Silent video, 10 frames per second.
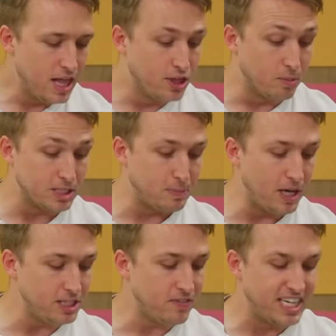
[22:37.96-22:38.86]
the
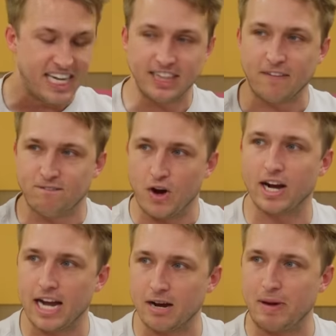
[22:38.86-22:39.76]
response of get the f
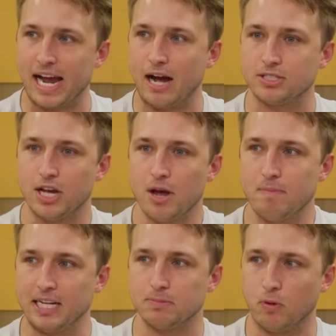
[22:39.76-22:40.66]
out of my house
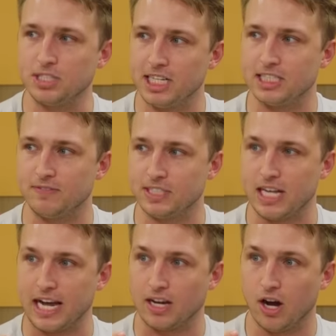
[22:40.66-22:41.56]
makes more sense if it's
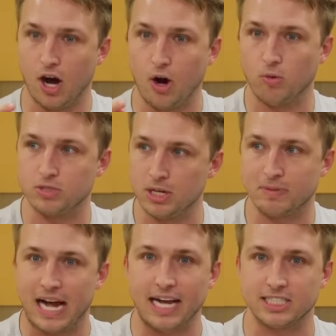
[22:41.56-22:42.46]
like, oh, some guy